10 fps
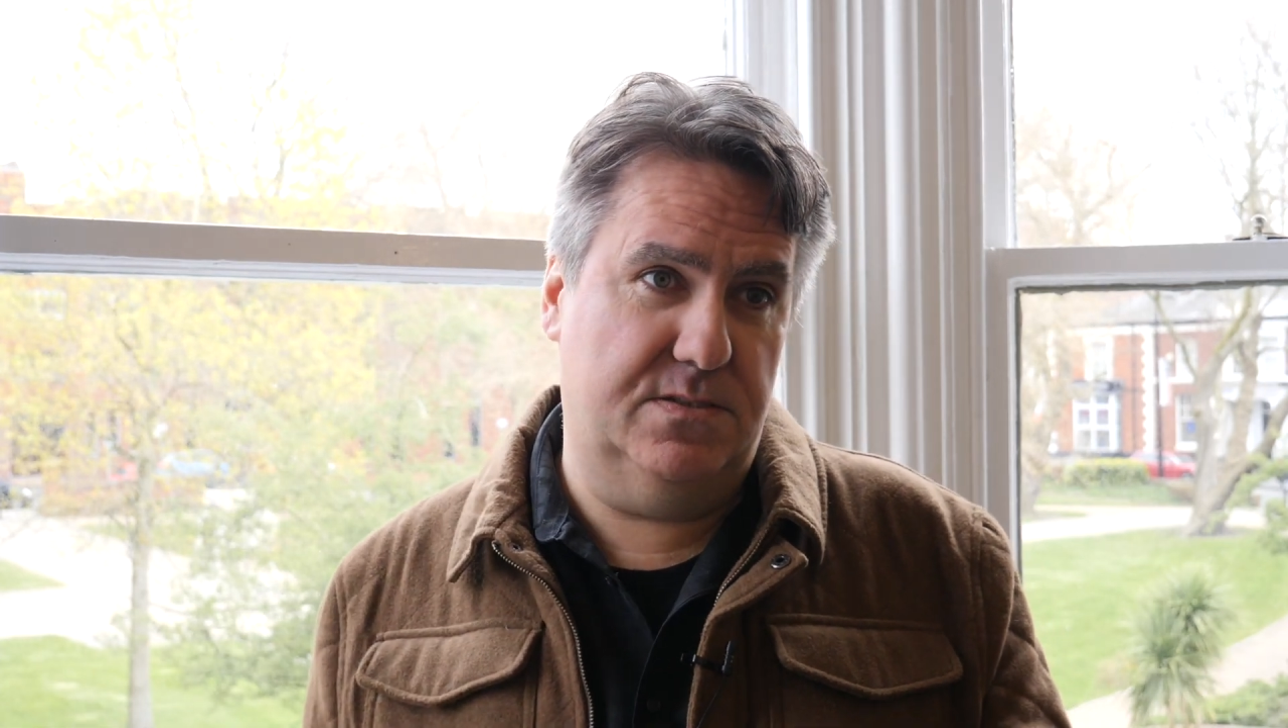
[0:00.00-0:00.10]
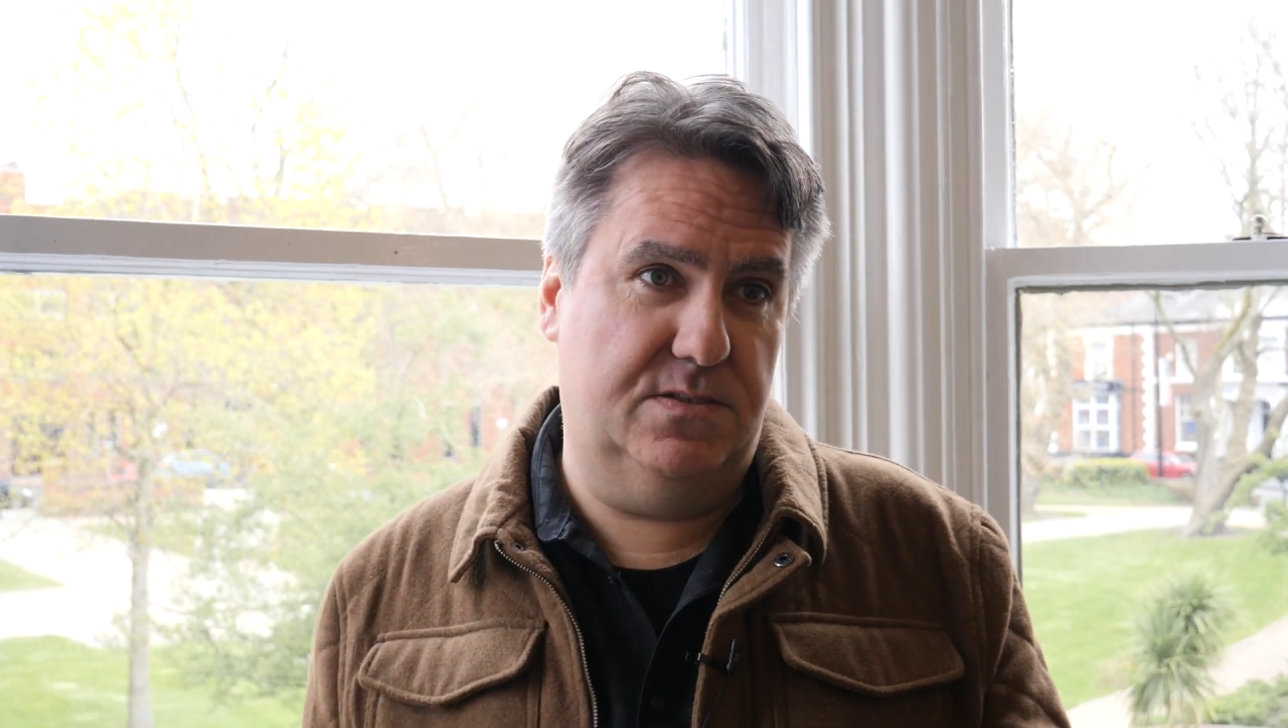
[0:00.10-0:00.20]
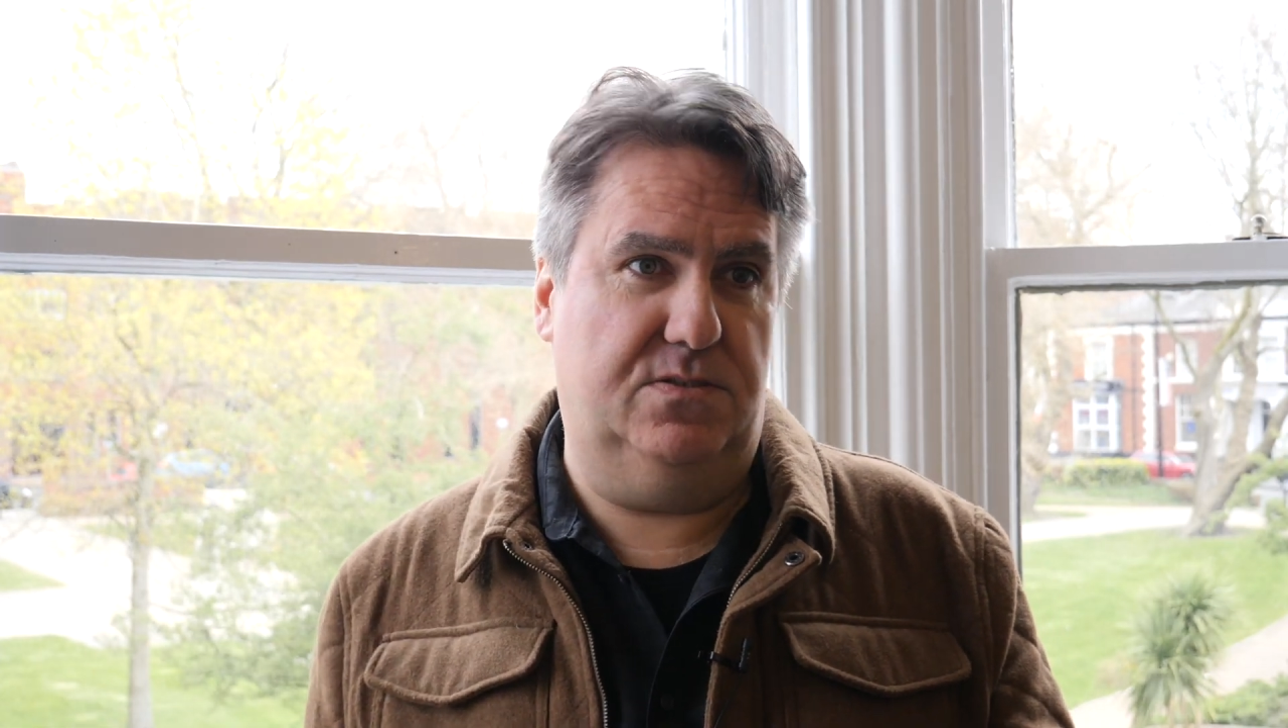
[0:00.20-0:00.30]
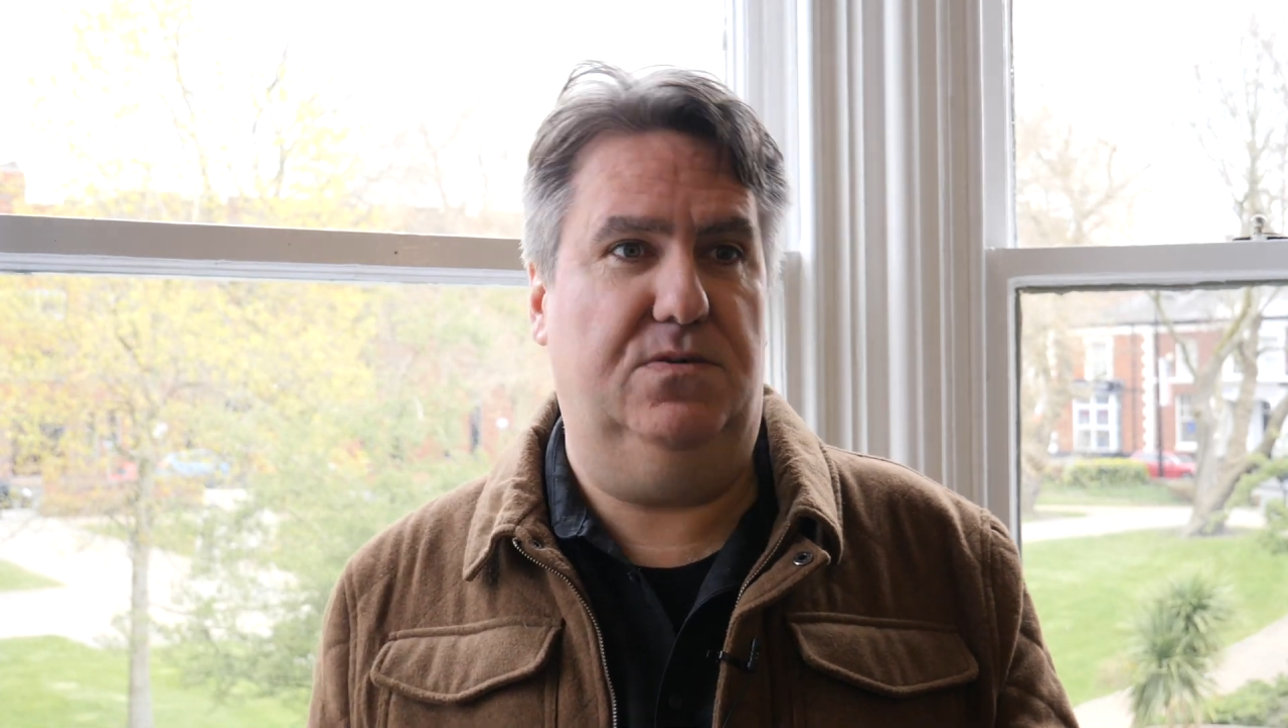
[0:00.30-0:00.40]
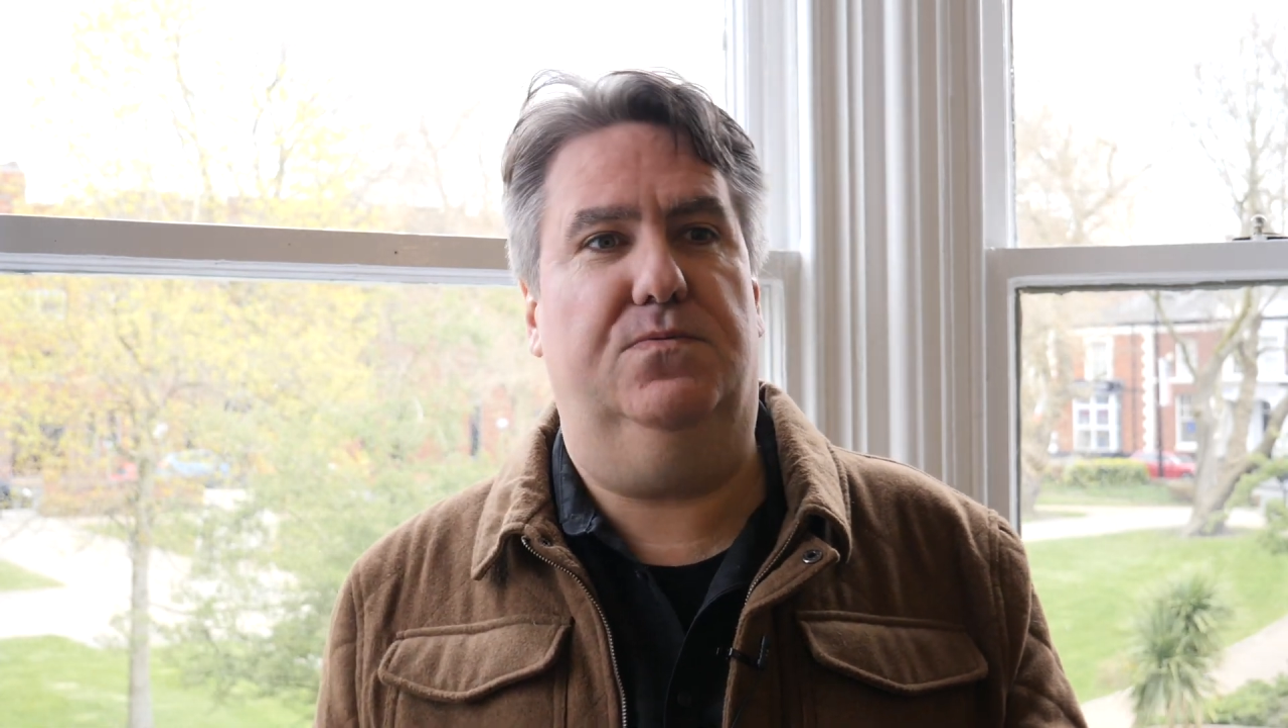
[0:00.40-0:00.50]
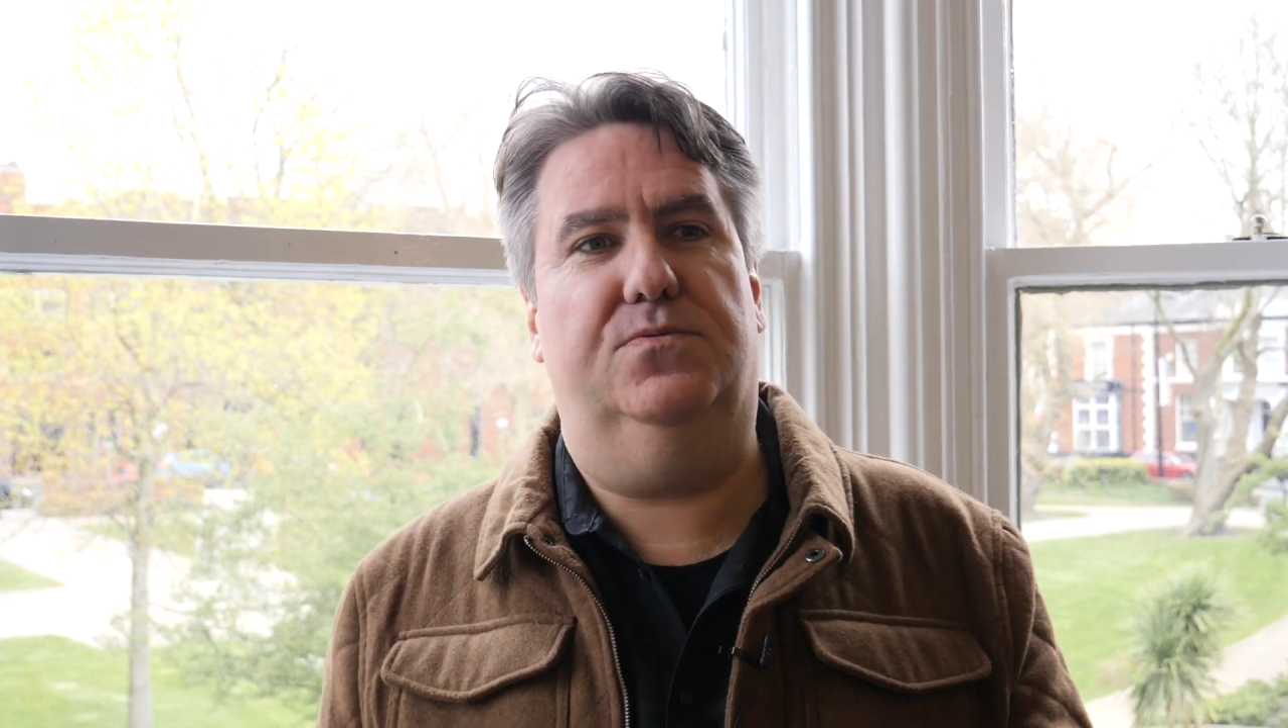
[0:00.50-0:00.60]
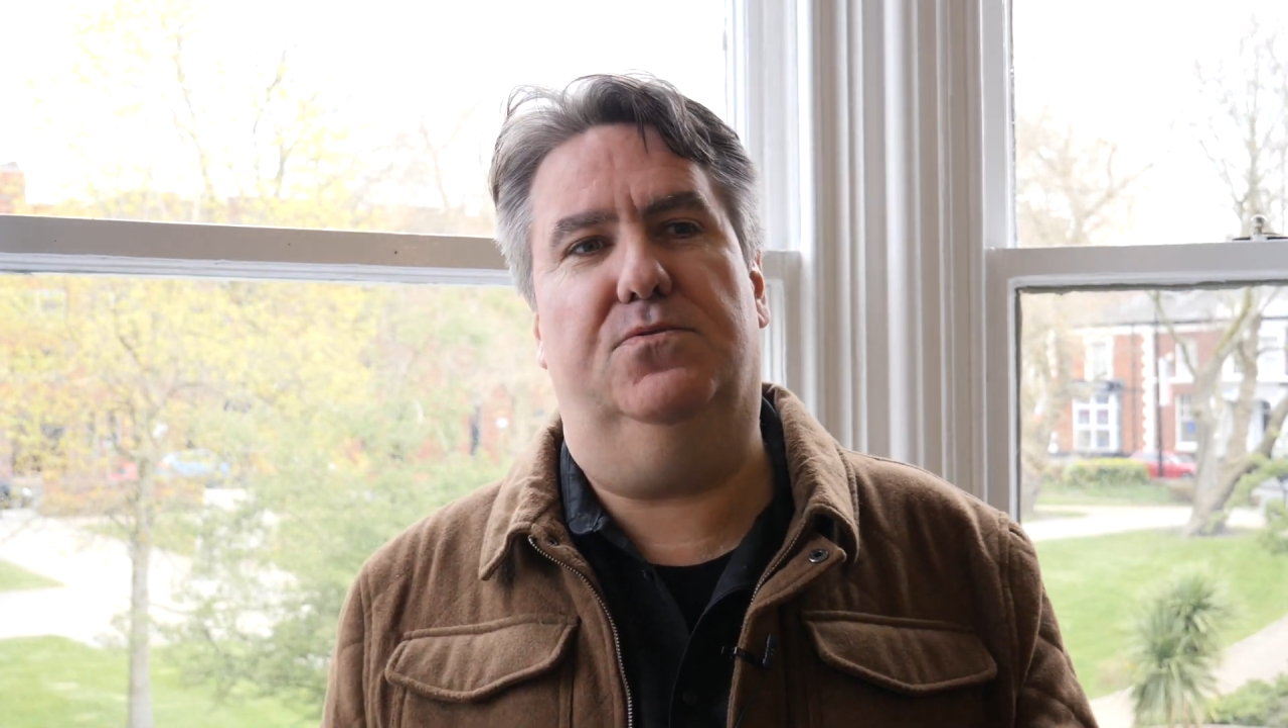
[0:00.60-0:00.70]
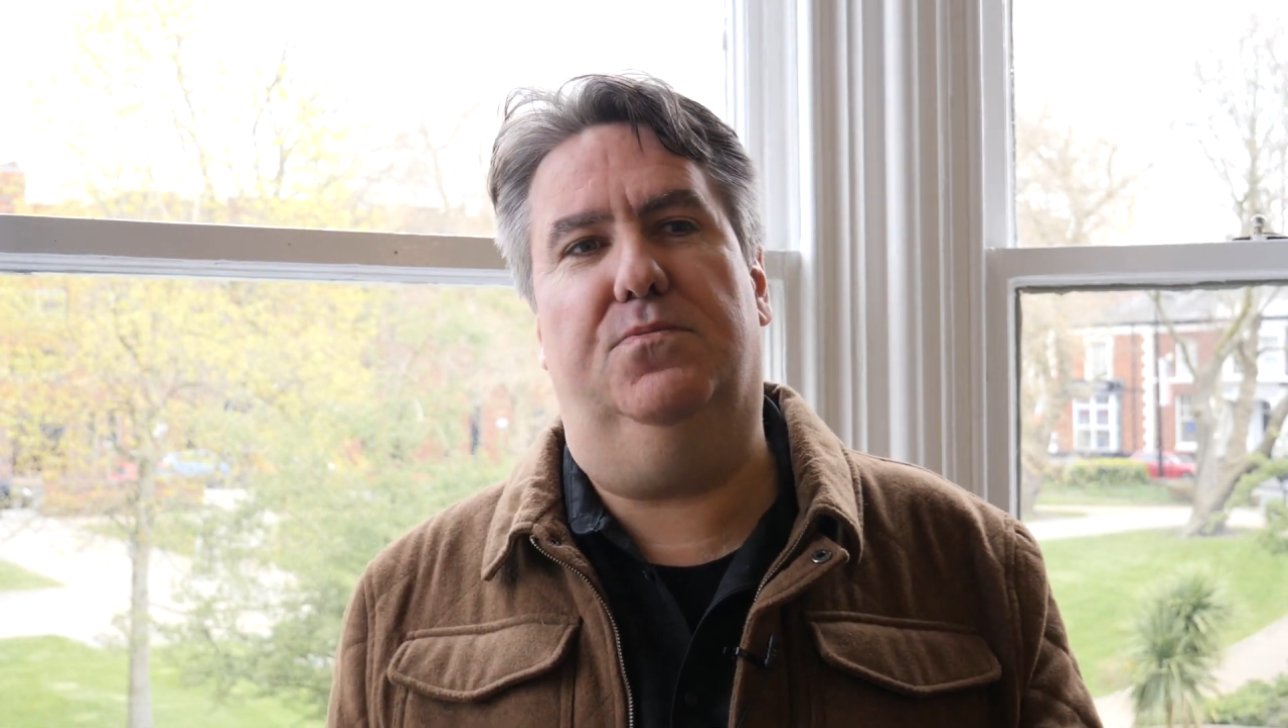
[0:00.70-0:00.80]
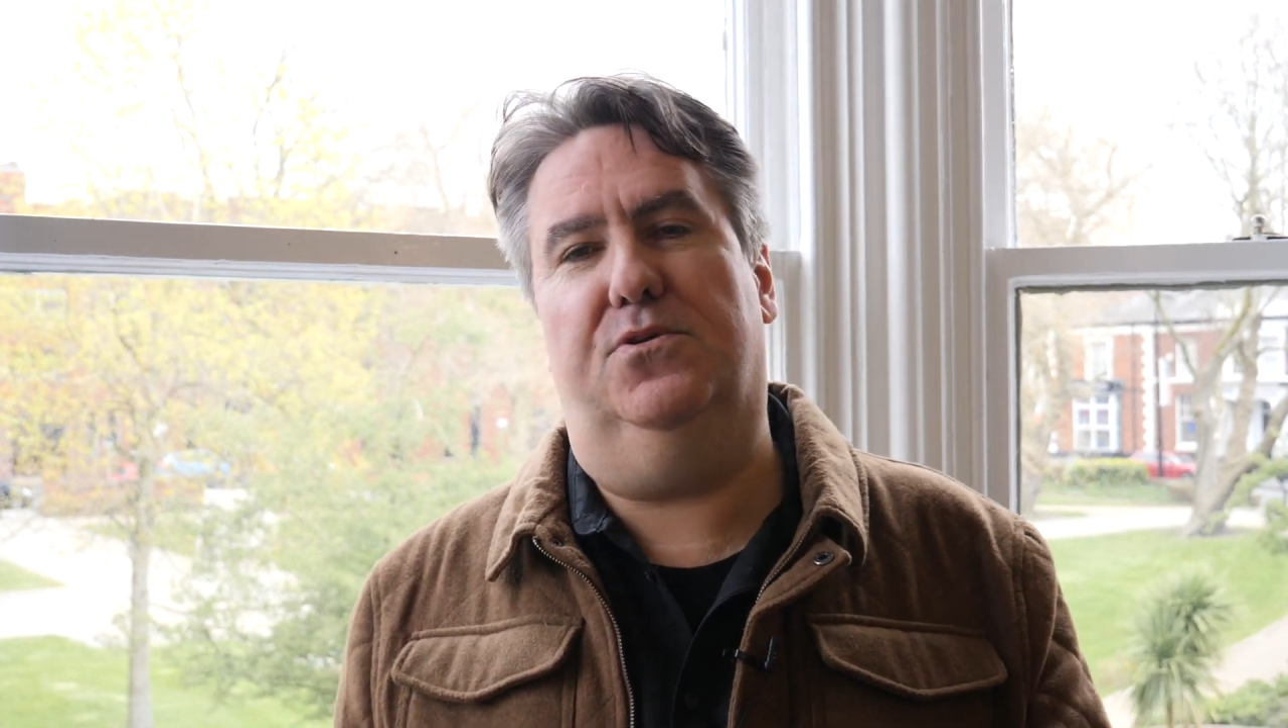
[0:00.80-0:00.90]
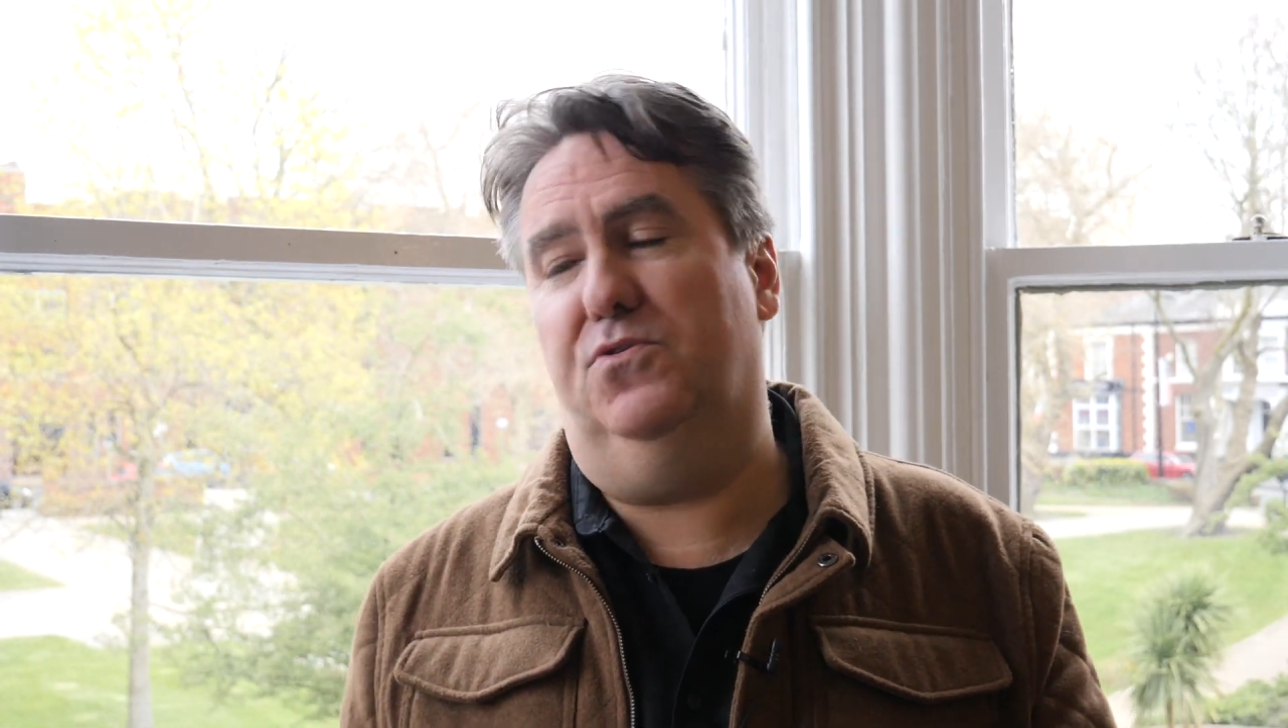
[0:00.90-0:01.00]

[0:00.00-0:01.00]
so someone